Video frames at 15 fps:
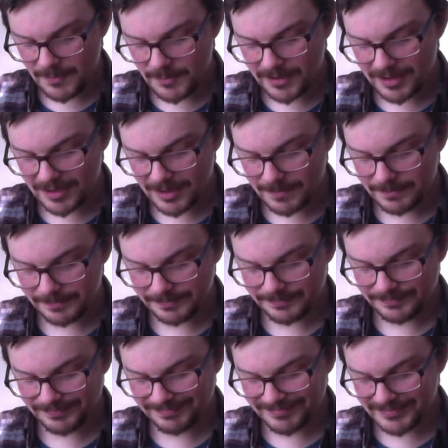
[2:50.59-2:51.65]
up with a
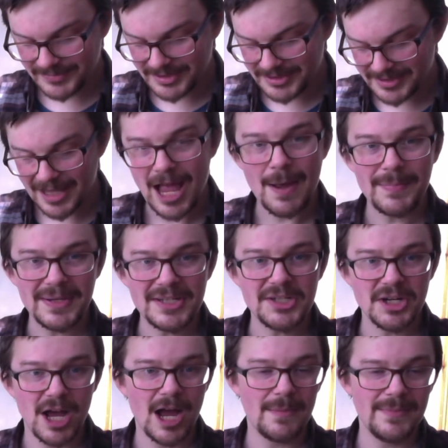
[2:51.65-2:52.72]
sloppy
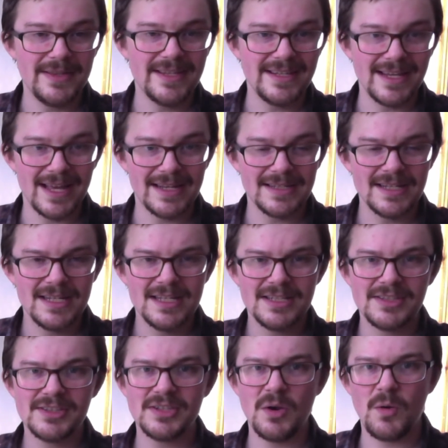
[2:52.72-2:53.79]
job in the end.
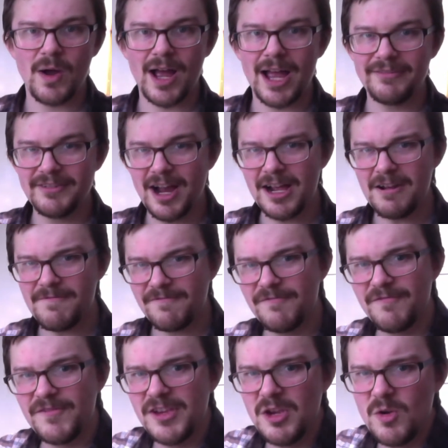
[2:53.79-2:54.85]
So I've got a
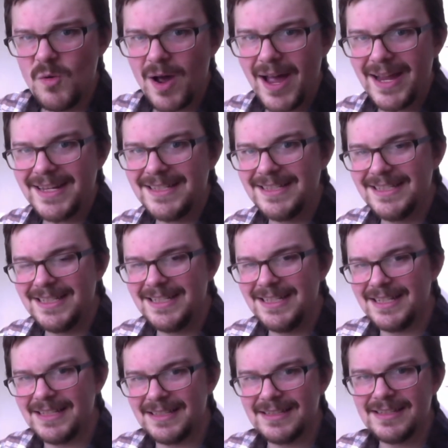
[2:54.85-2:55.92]
few
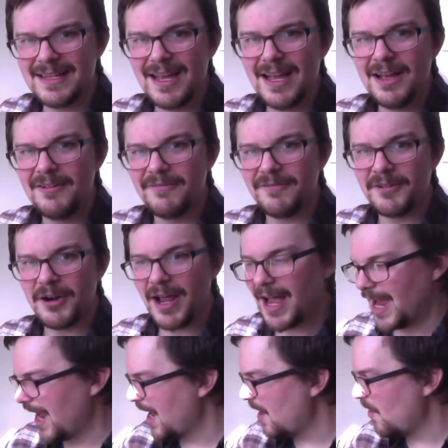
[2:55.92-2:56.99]
ideas for
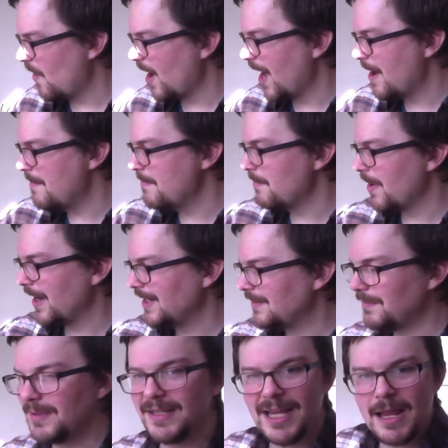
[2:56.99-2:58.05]
how I
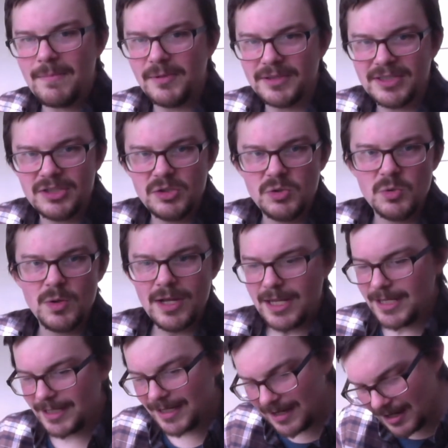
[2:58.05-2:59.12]
might be able to
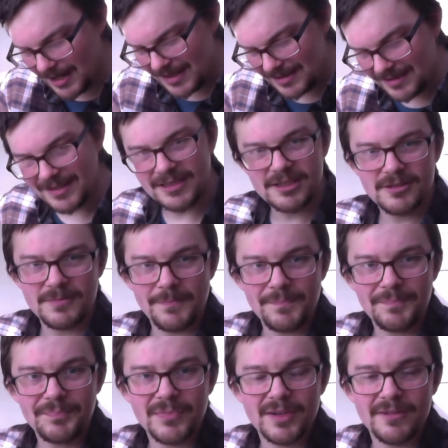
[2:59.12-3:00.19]
cut this
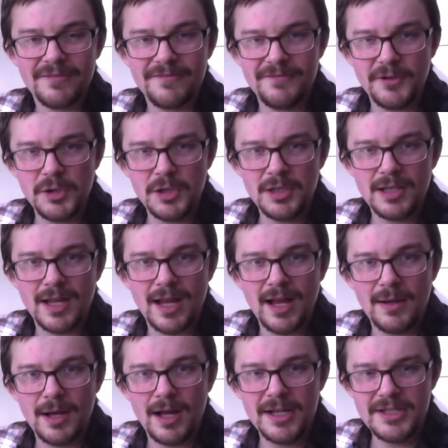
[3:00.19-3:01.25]
full
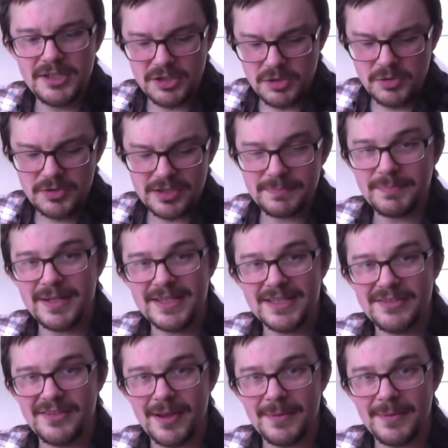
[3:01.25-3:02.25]
unused piece of